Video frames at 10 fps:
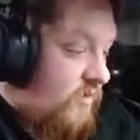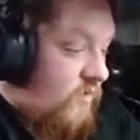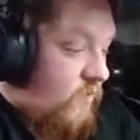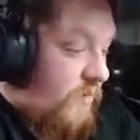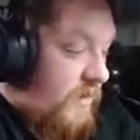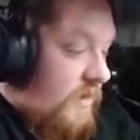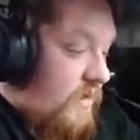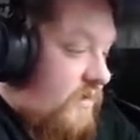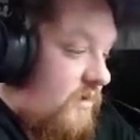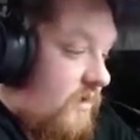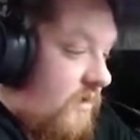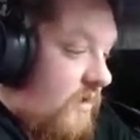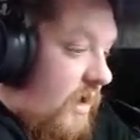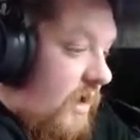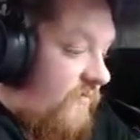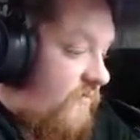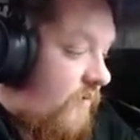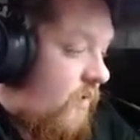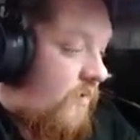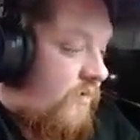Really? Out of all the